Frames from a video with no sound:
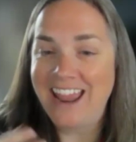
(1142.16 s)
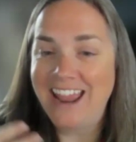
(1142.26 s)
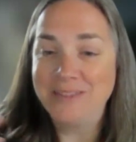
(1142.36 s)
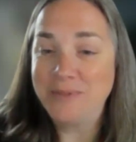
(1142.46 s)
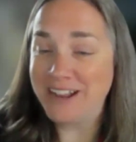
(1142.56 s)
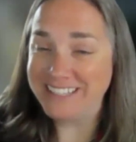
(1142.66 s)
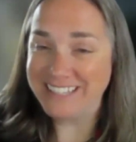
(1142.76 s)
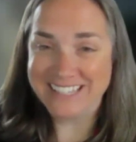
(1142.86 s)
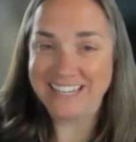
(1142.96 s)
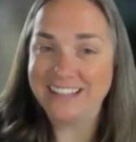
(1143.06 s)
and the
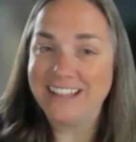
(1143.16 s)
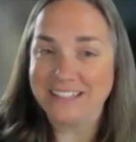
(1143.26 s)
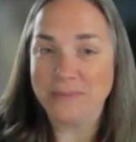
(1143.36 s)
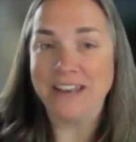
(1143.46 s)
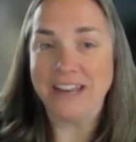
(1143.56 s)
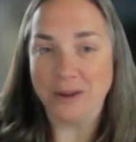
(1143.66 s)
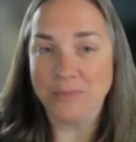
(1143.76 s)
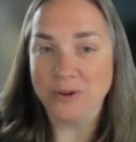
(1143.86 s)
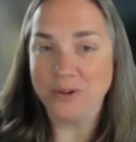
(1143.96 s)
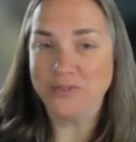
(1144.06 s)
process to get that spending
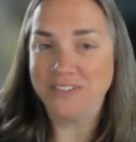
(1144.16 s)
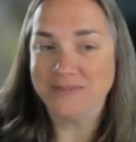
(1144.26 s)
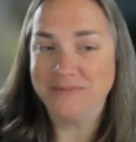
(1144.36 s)
approved?